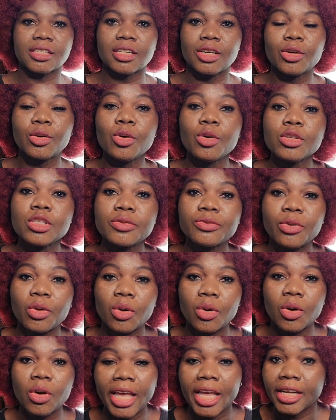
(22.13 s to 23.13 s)
goes for
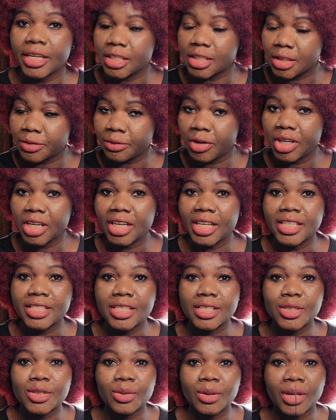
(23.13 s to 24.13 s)
and it's very easy to